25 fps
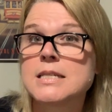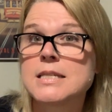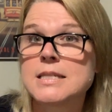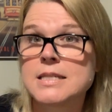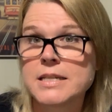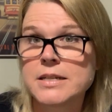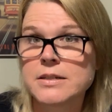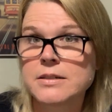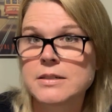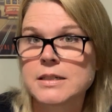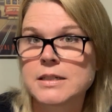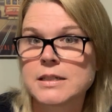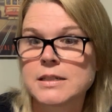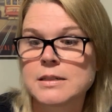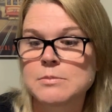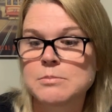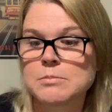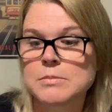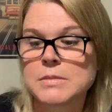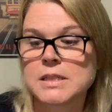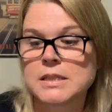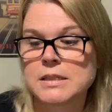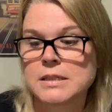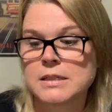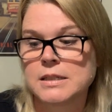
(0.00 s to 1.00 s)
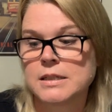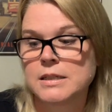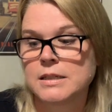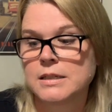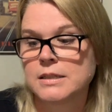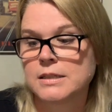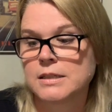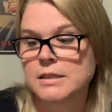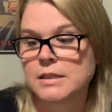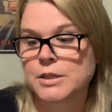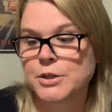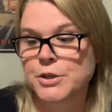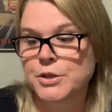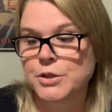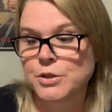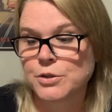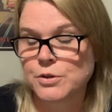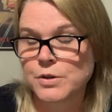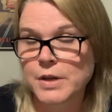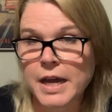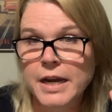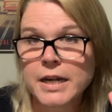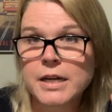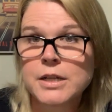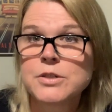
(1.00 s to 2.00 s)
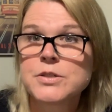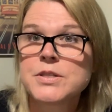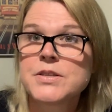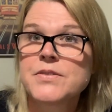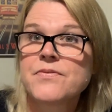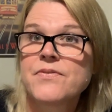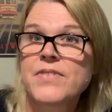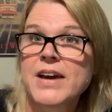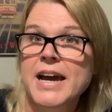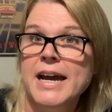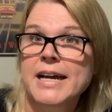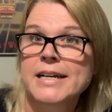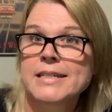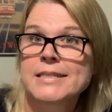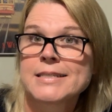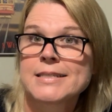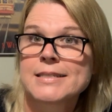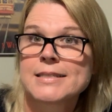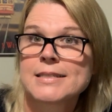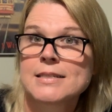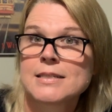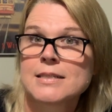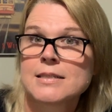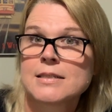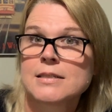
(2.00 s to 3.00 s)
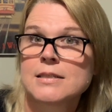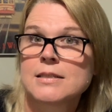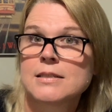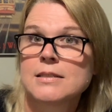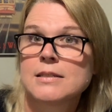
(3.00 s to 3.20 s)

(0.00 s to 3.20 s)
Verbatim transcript: serum, you gotta use it fast.